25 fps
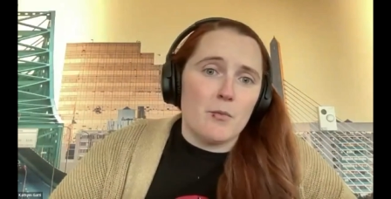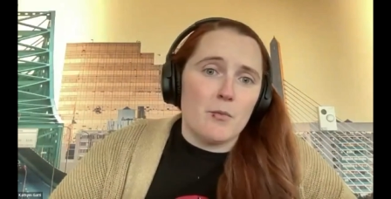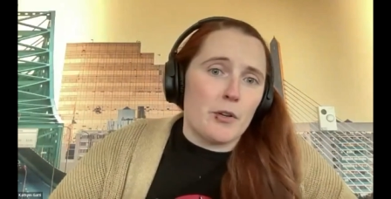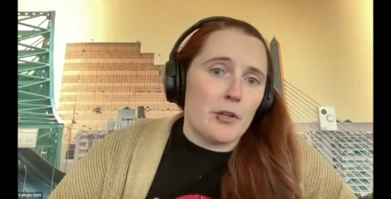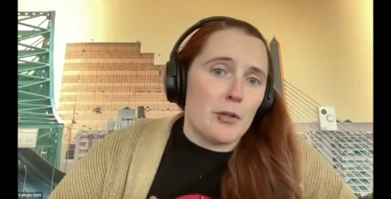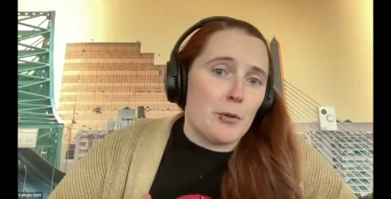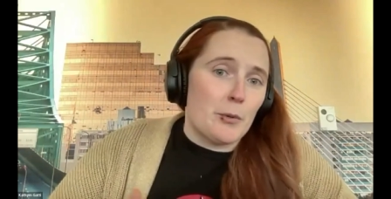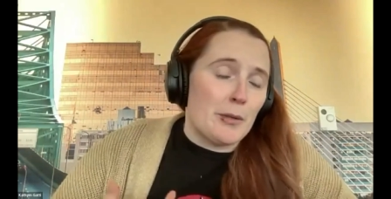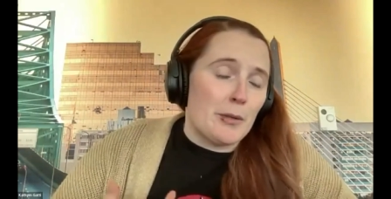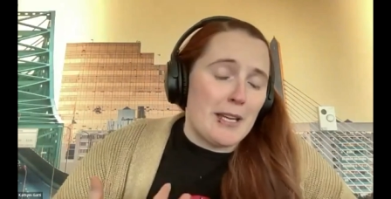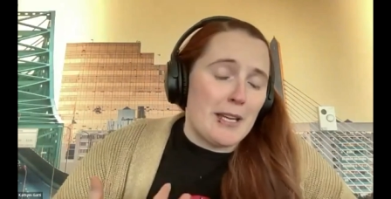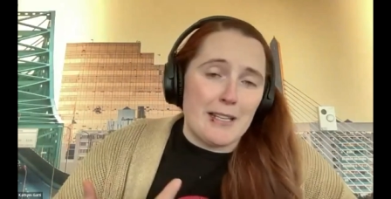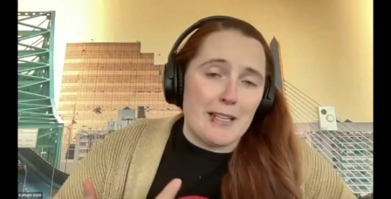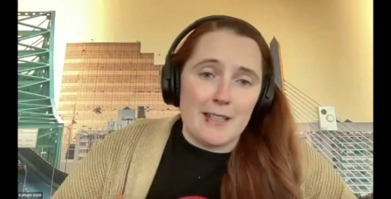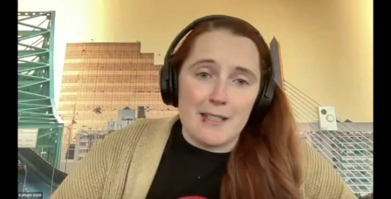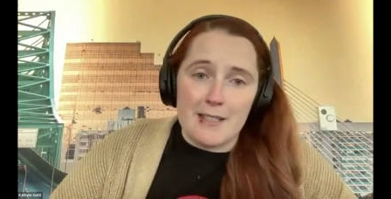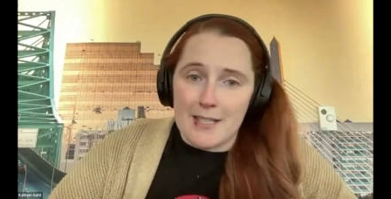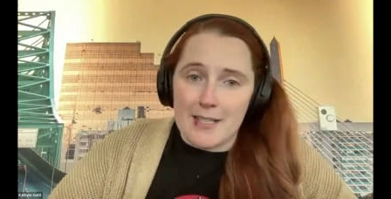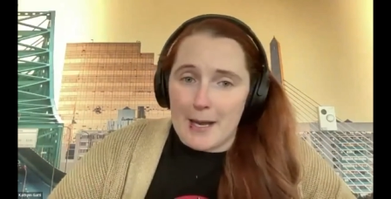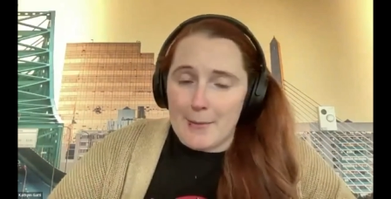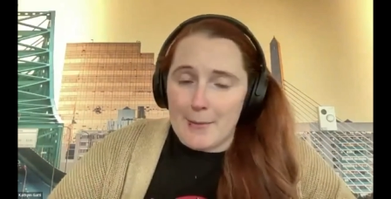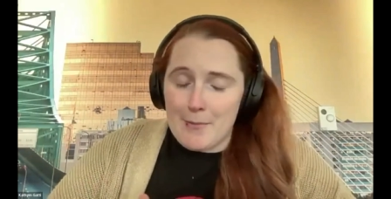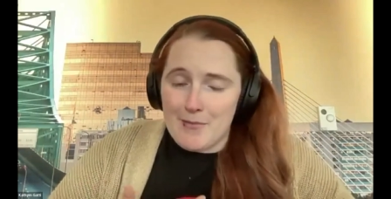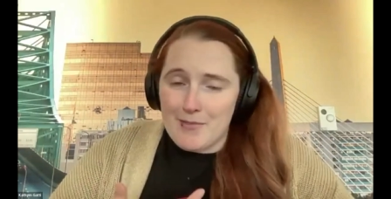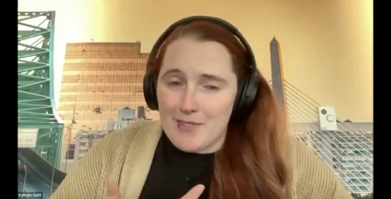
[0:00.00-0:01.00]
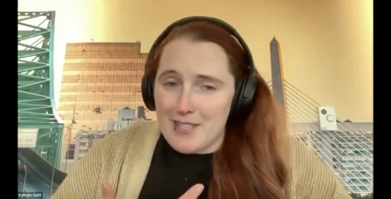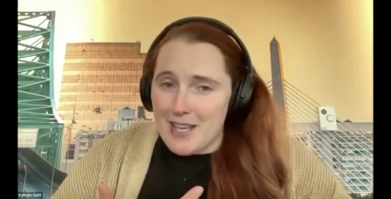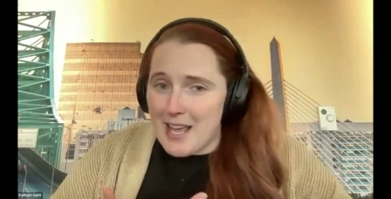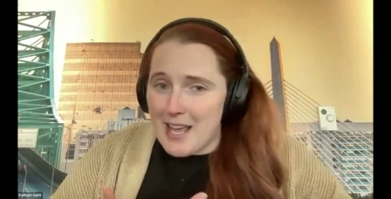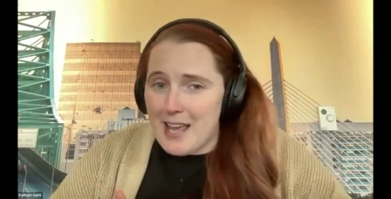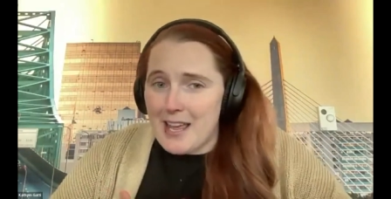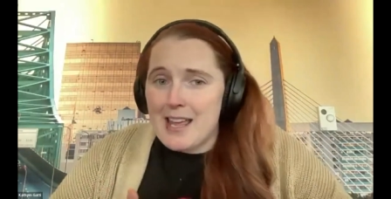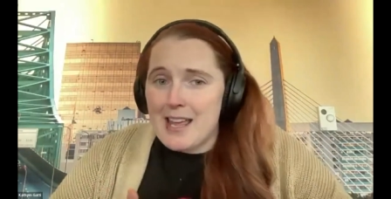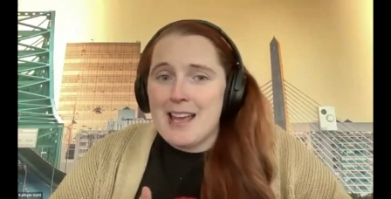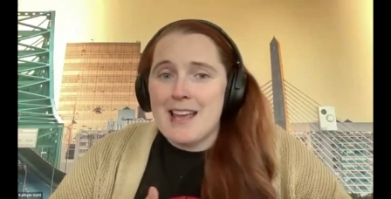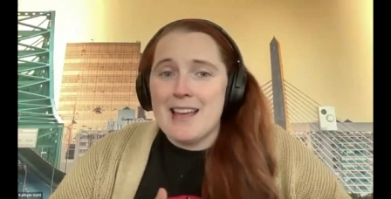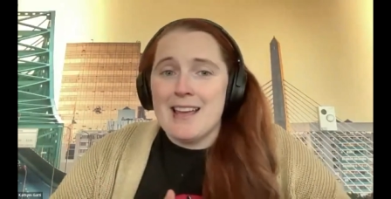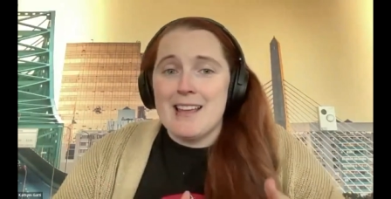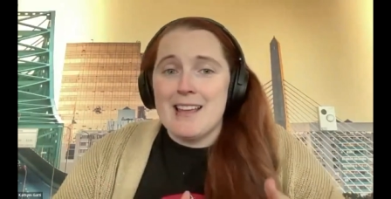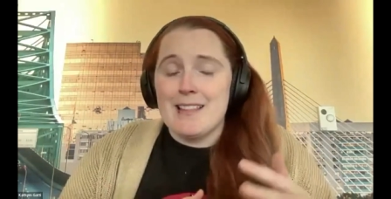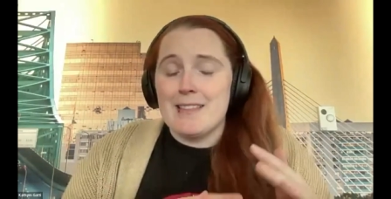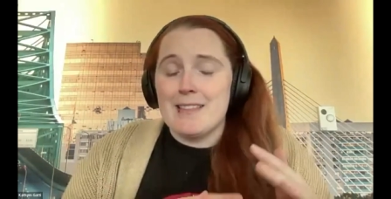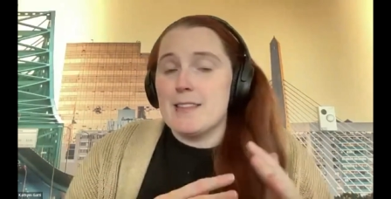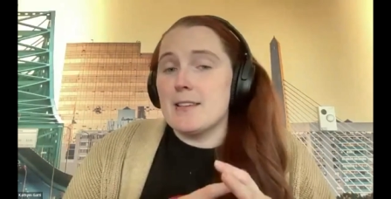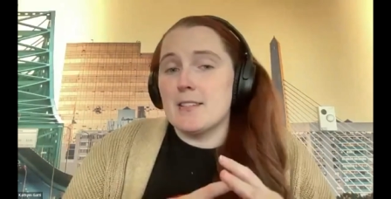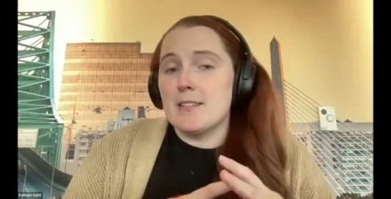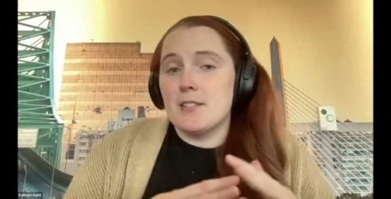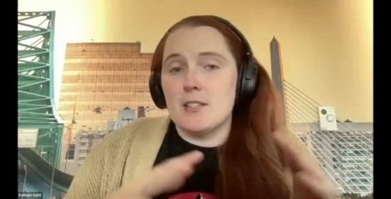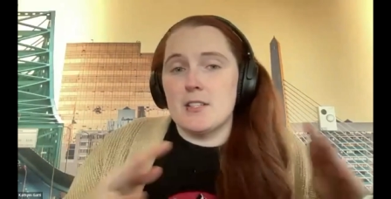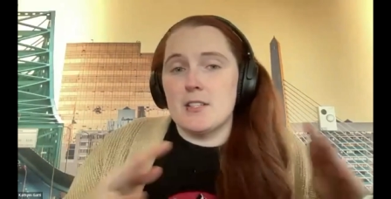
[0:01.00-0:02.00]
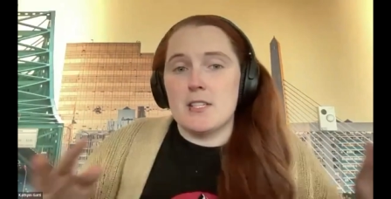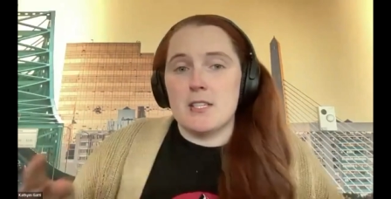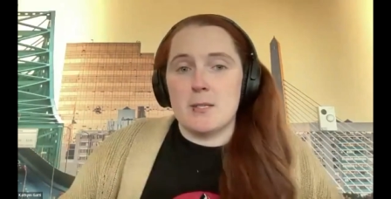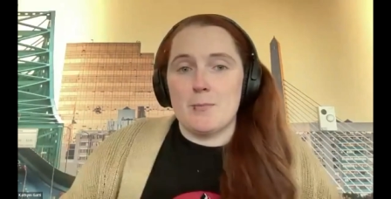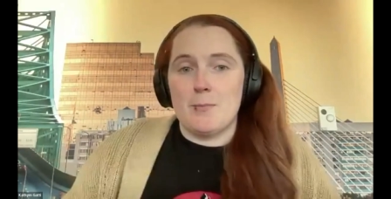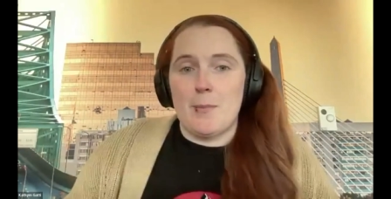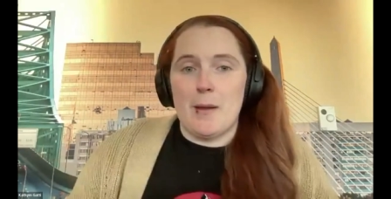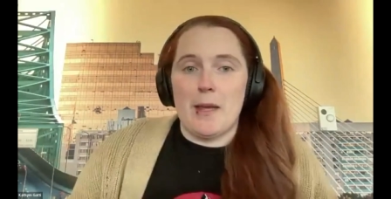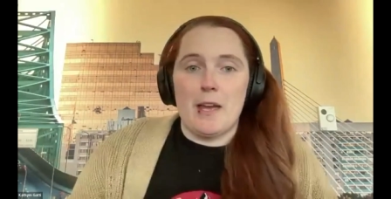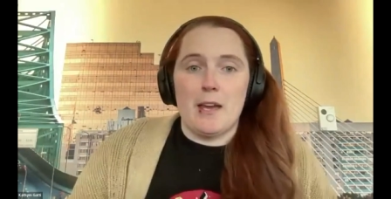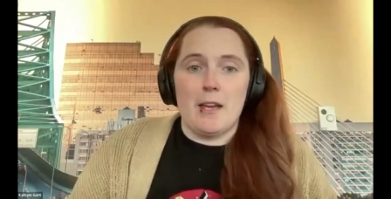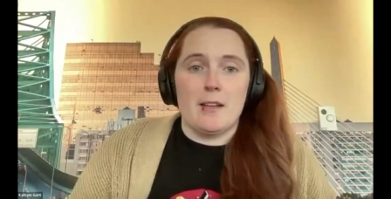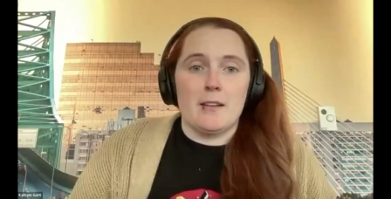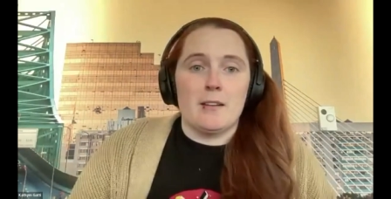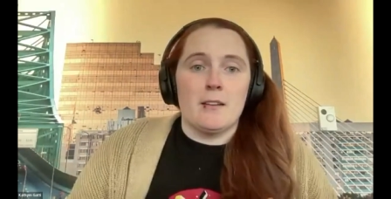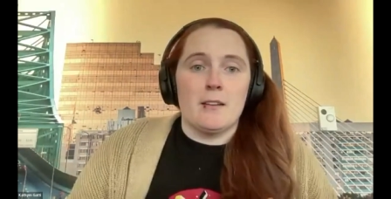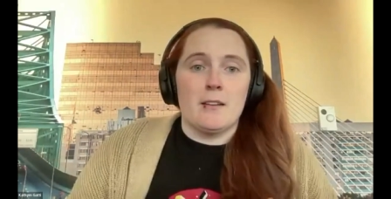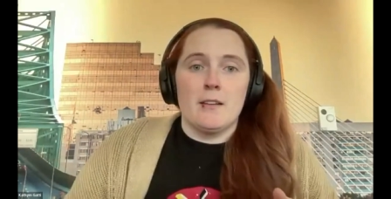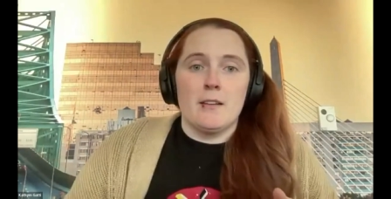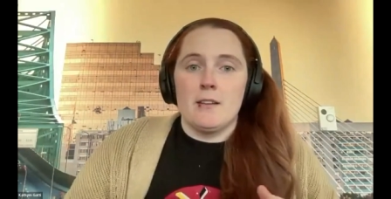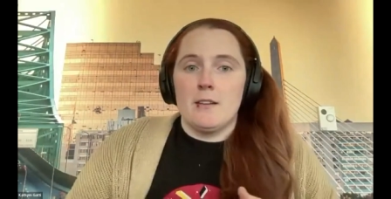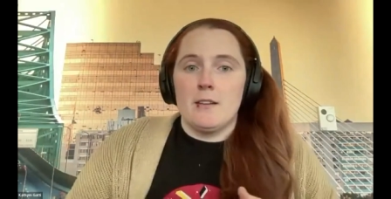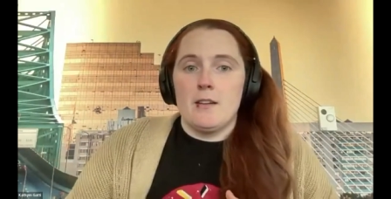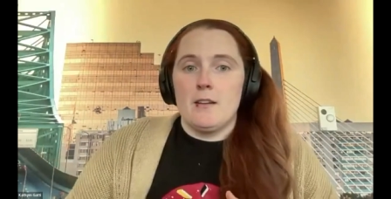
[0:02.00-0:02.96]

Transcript: where you land in the time of day, this could span